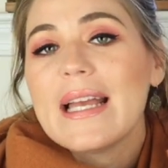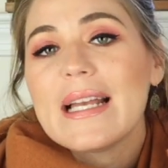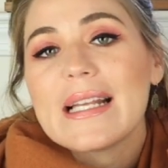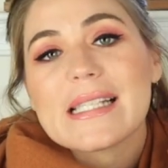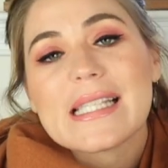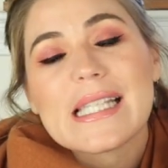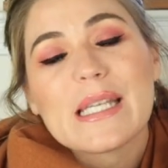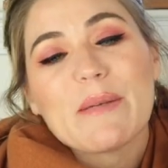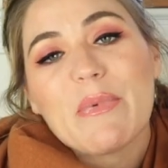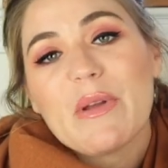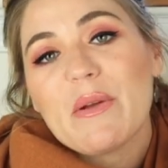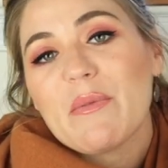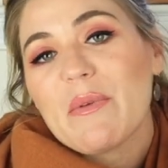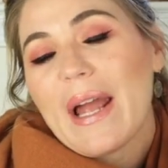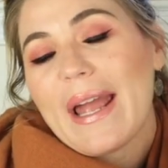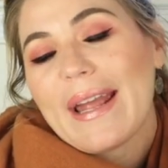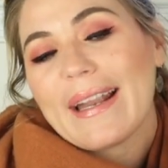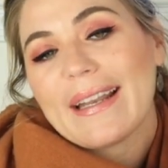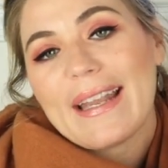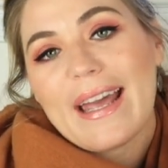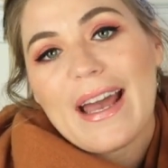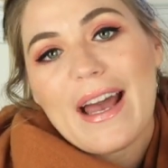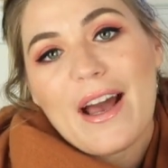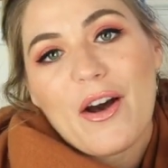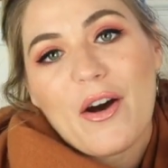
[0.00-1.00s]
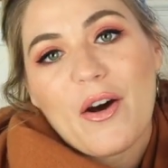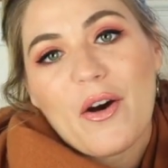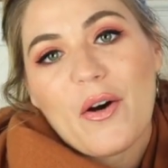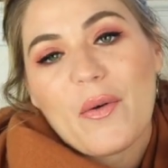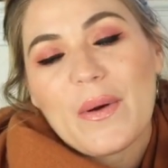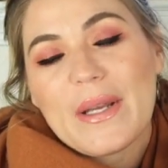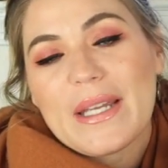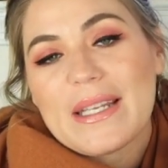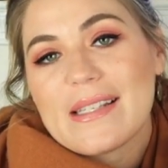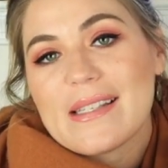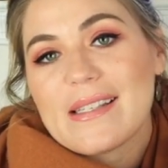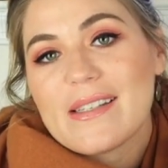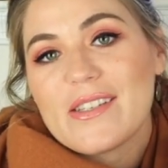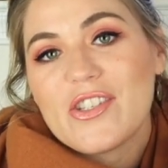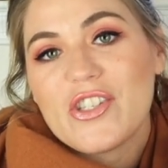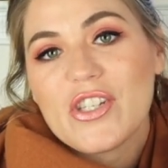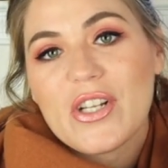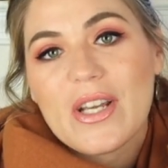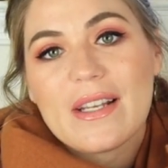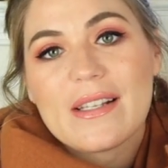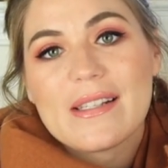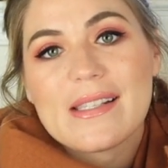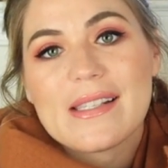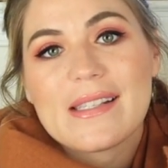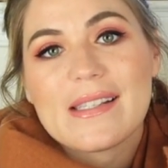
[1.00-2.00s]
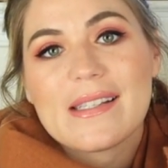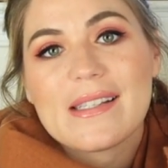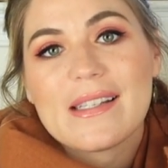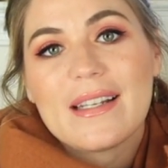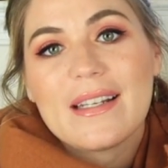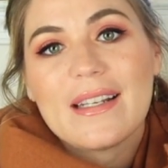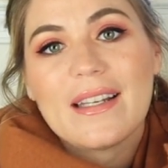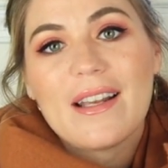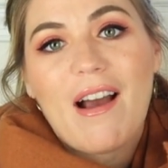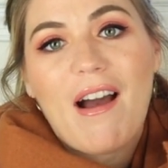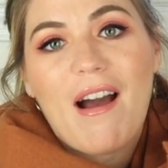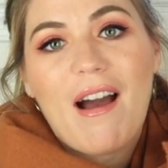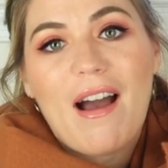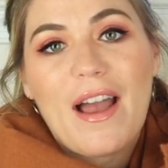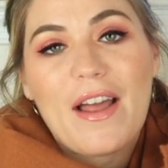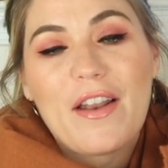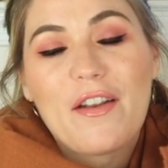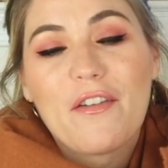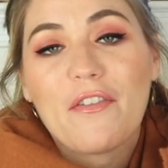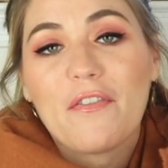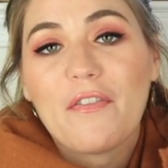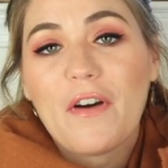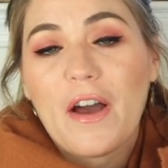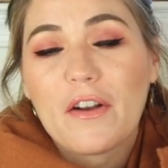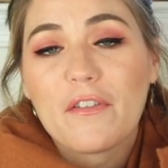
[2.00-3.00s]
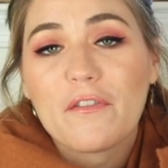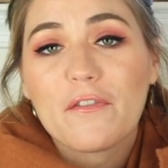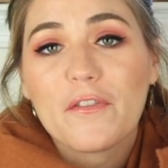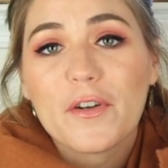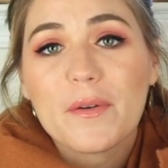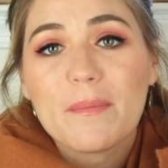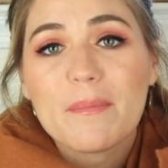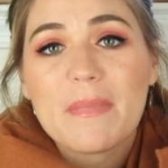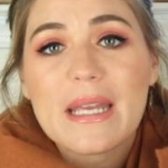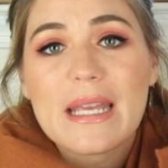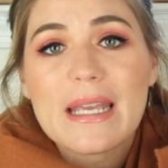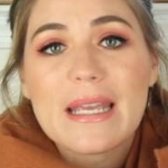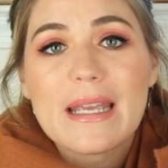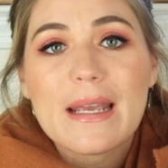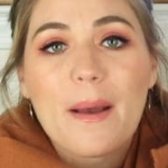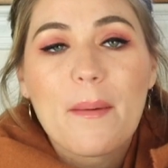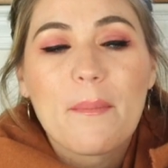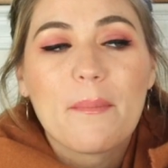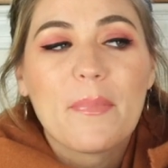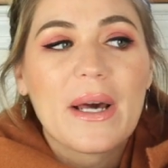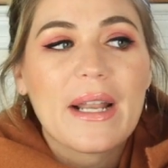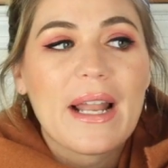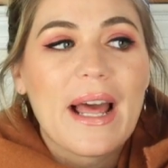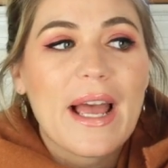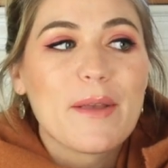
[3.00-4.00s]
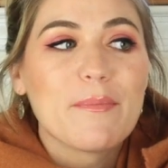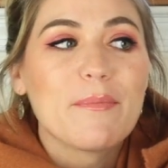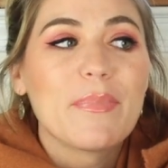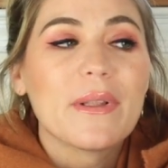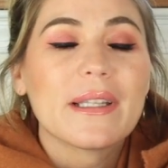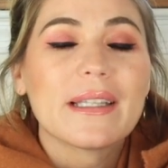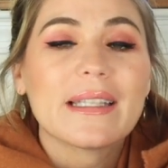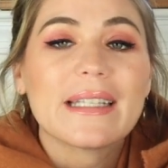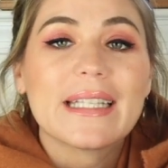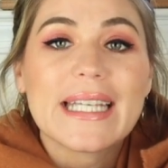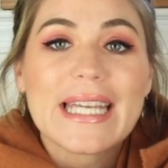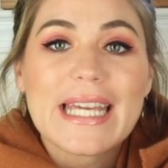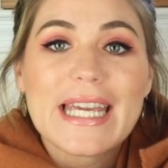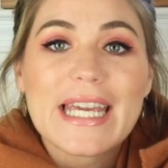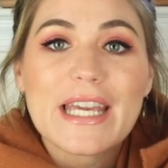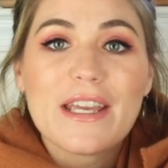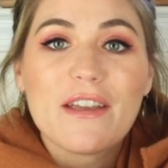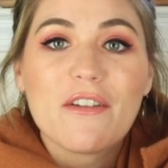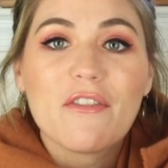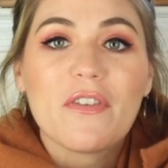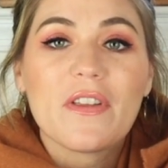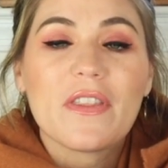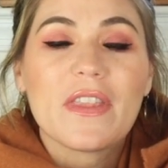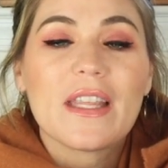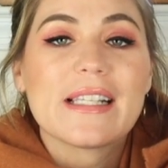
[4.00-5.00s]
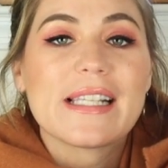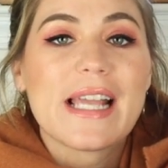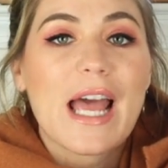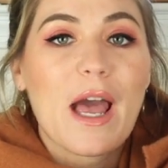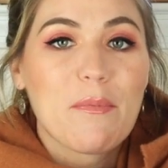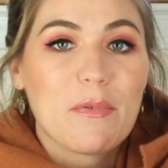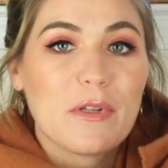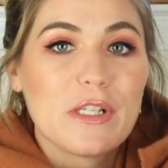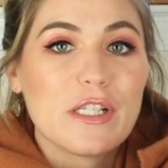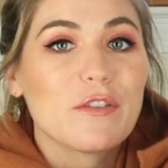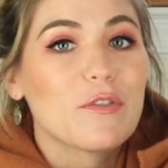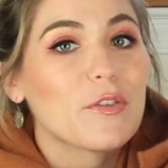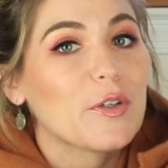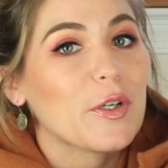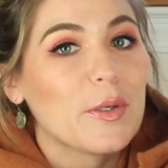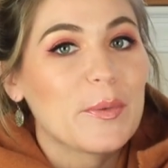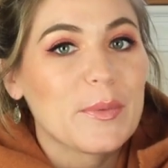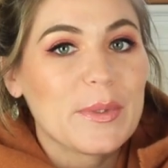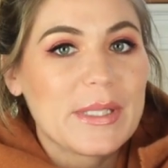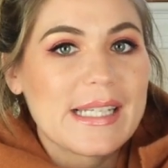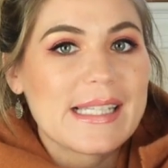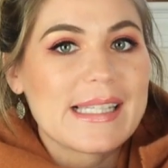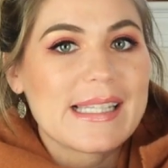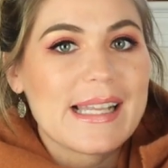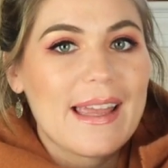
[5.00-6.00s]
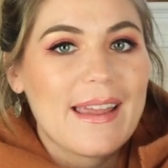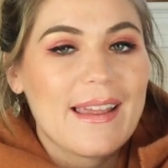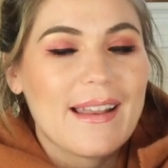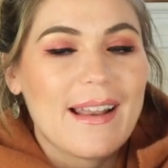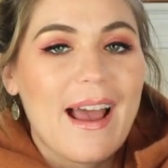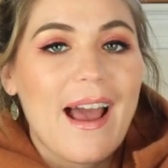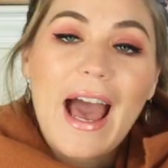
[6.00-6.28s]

sleeping right now is just not fun for me, but I believe this happens for a reason.